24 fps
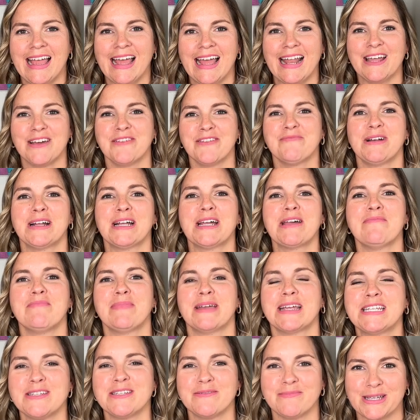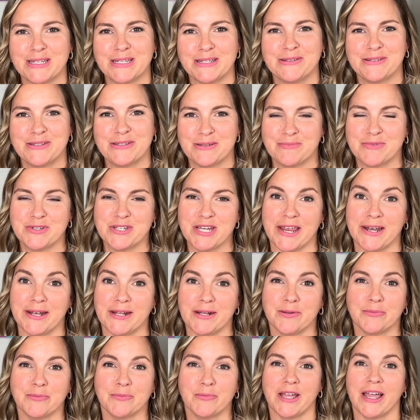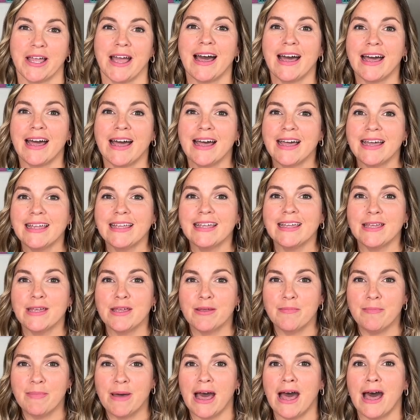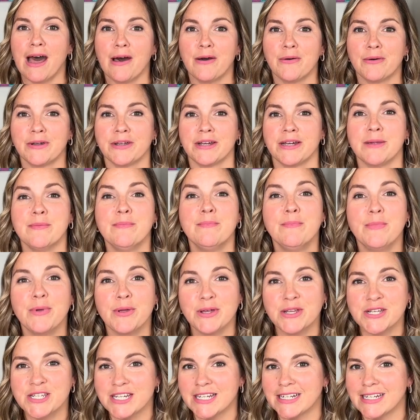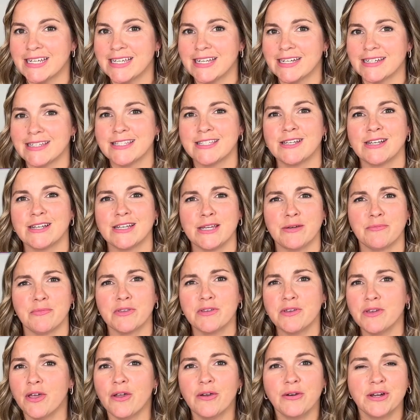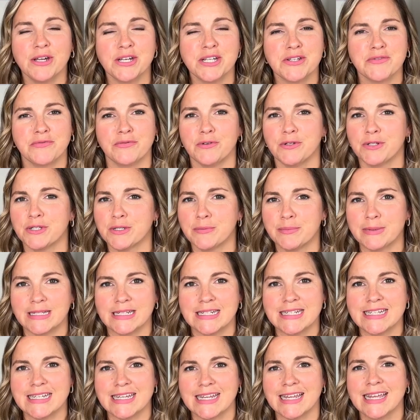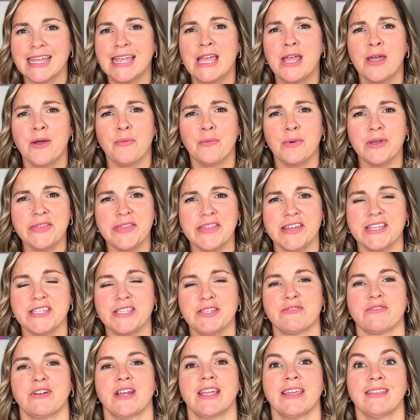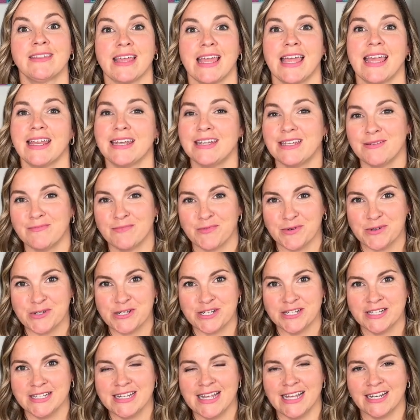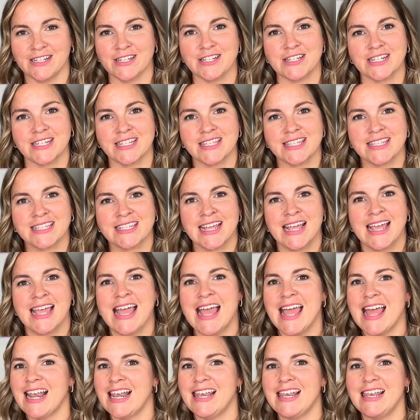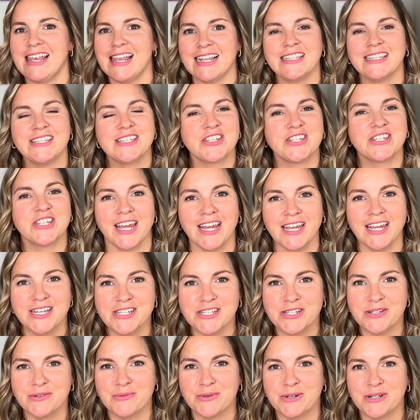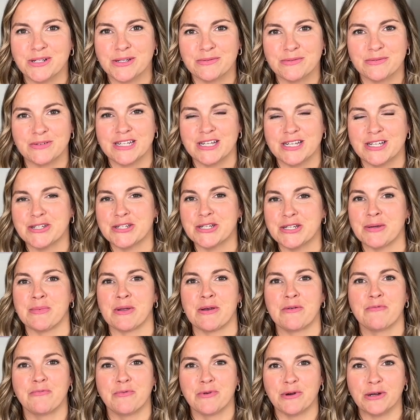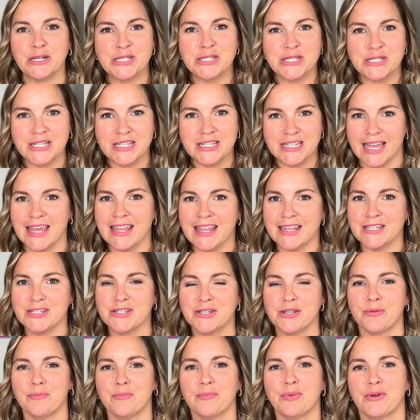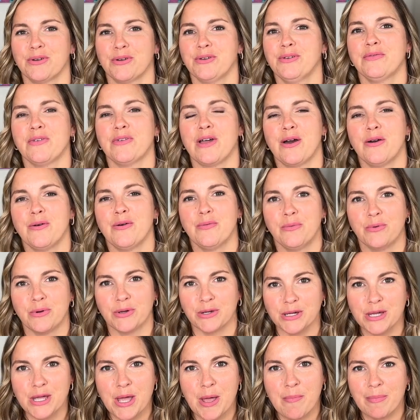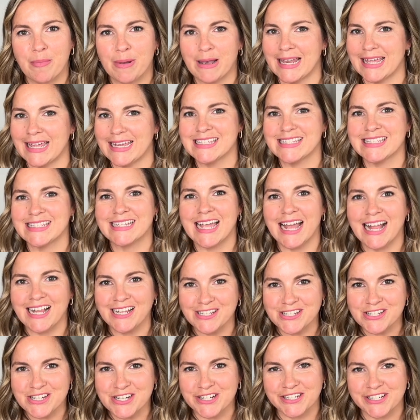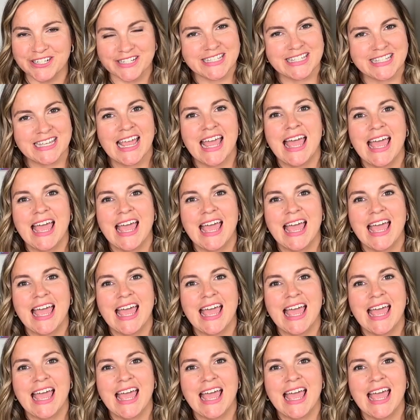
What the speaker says: Hello and welcome back to my YouTube channel, where I empower emerging leaders to lead with courage, vulnerability, with their strength and emotional intelligence. Let's change the world of leadership and work together to improve our workplace cultures.